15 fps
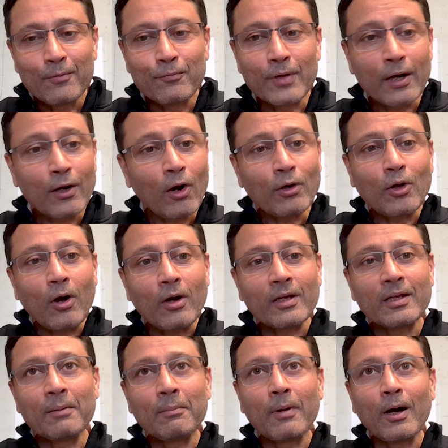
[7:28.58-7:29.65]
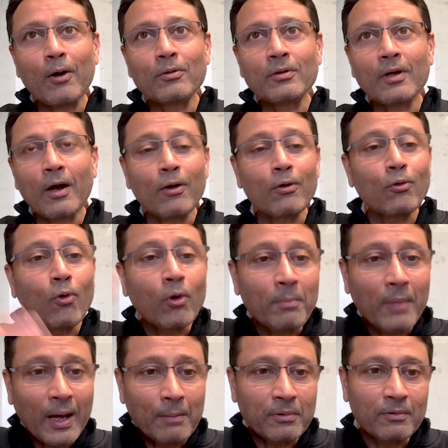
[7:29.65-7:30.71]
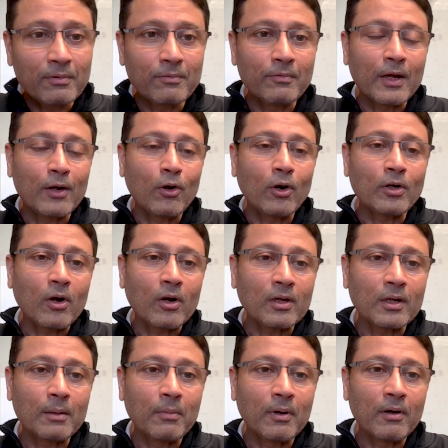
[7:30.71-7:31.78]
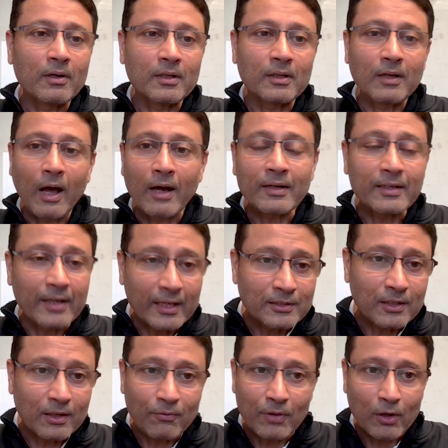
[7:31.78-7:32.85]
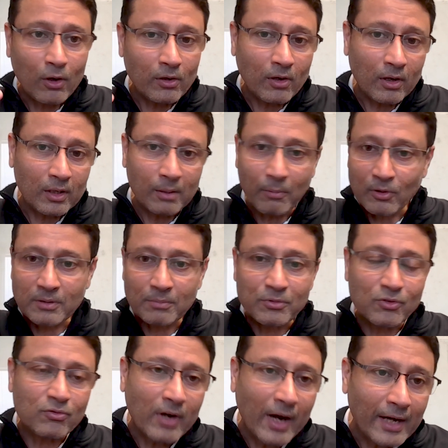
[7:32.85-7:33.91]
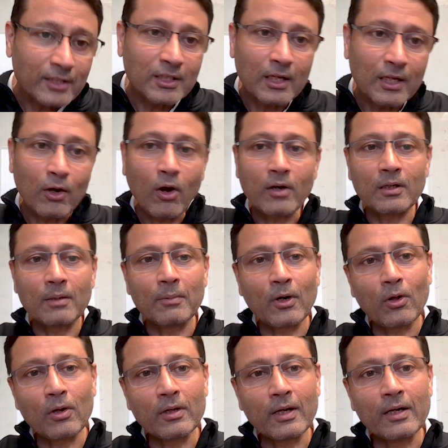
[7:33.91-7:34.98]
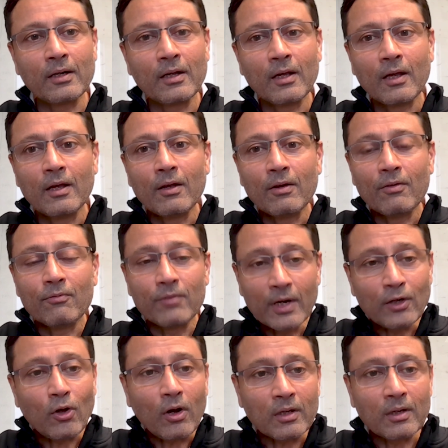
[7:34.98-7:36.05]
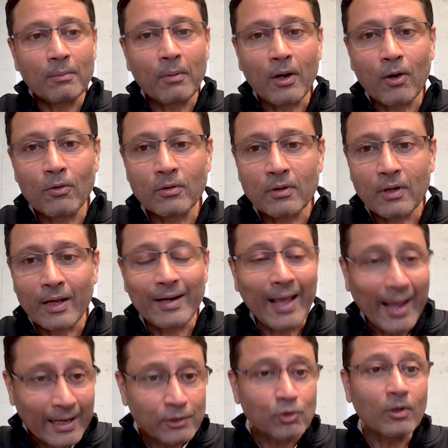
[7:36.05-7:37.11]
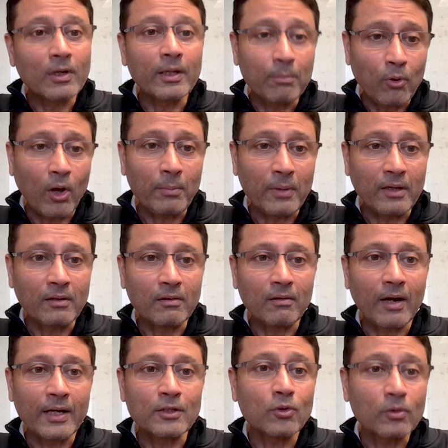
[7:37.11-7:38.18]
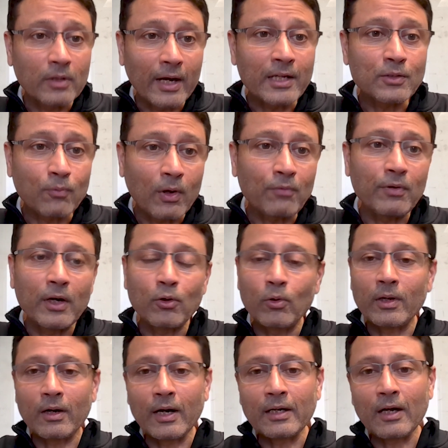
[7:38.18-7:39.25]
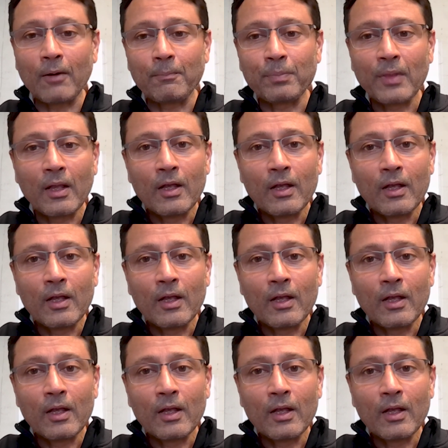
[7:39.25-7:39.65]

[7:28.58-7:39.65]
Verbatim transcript: we are not talking about a roadmap we are not talking about an architecture we're not talking about some strategy long term and all that we're talking about an actual deployment right so that is what we are doing right now